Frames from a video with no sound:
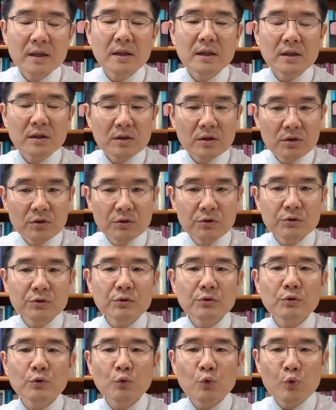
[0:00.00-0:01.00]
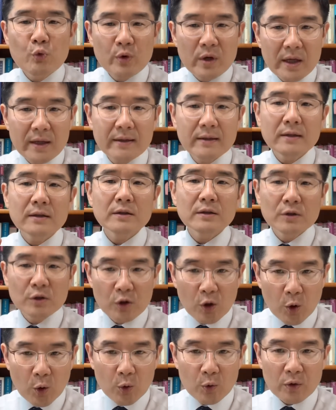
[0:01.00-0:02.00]
you will
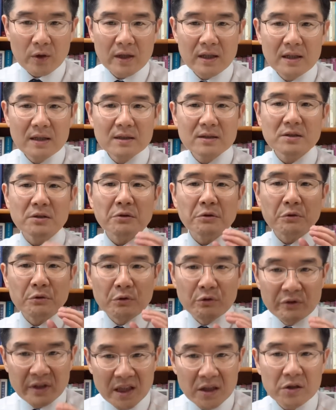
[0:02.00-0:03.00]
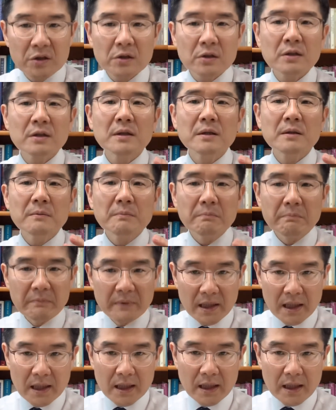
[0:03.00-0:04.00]
know the real
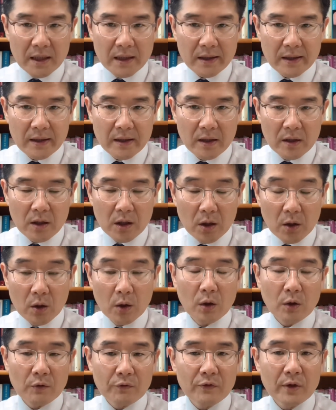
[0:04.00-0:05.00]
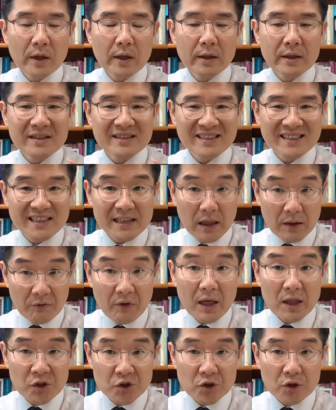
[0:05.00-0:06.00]
meaning of
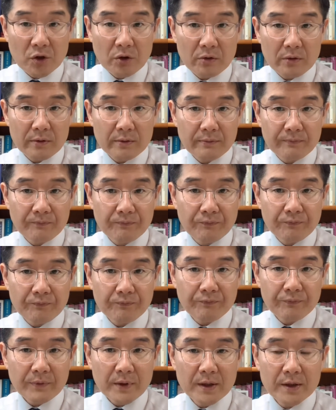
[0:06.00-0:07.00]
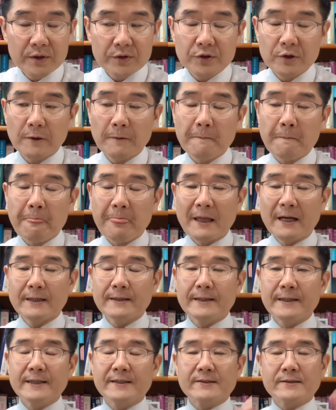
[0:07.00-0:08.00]
salvation. So
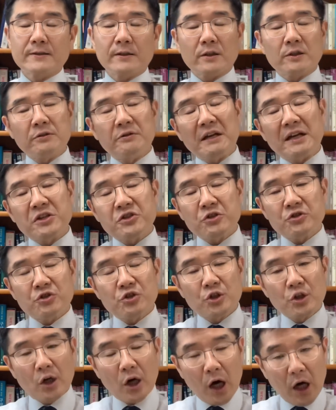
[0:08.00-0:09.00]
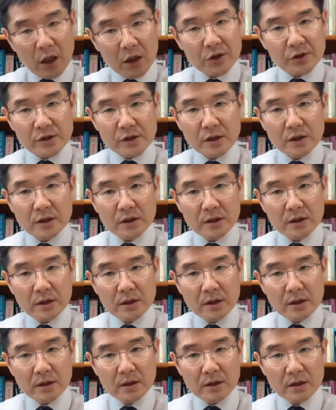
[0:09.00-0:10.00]
this creation theology
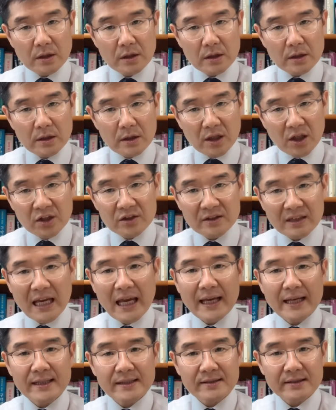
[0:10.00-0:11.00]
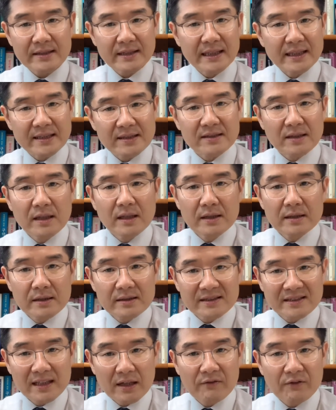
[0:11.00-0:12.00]
contains this
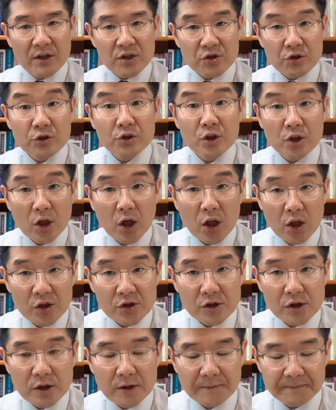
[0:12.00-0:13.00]
salvation theology.